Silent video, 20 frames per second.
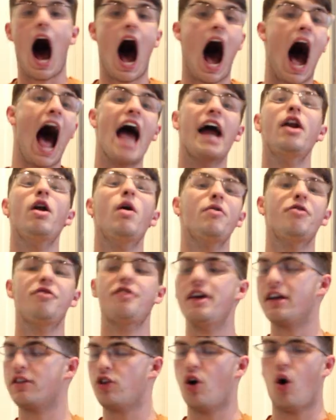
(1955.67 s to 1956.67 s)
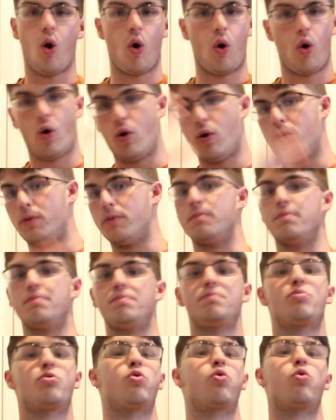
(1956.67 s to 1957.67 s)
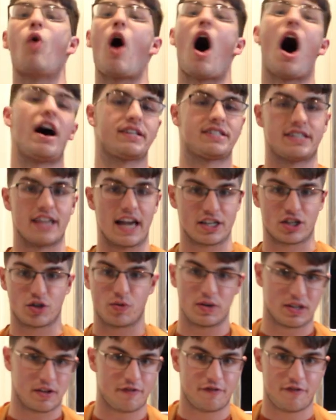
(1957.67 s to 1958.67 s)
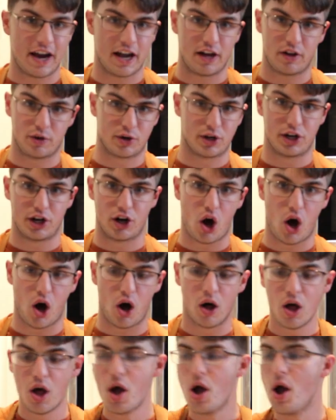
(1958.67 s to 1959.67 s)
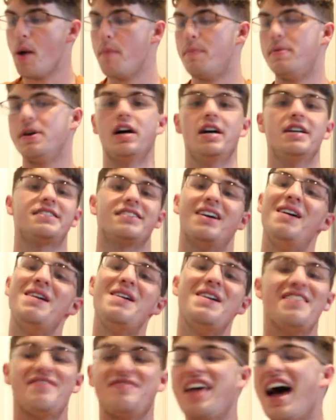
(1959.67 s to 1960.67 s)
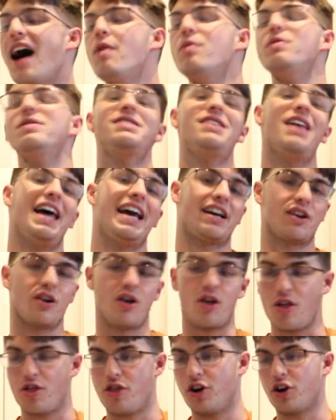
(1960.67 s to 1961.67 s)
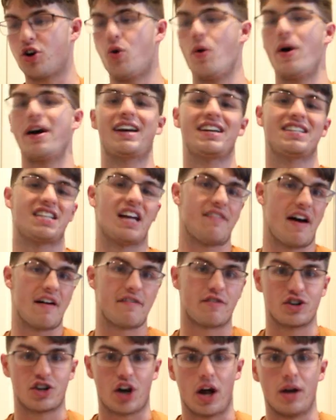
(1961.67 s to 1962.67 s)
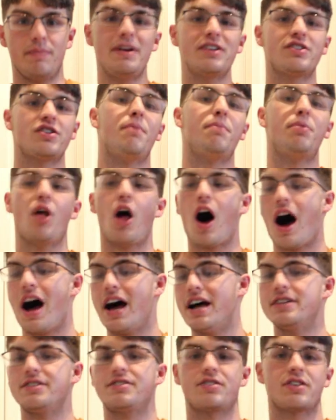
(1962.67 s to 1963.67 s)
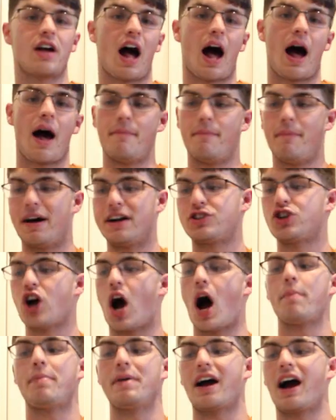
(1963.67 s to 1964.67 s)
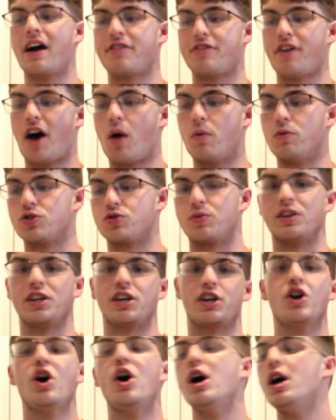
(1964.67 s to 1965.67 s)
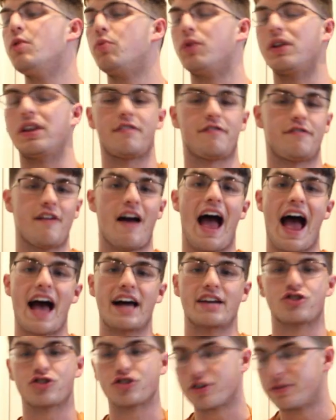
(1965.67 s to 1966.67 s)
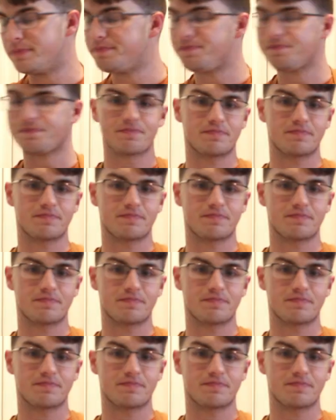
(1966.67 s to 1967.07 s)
I don't think the whole process was a failure at all. Because that was like the quickest I've ever done mise en place. My chopping I thought was really good, really fast.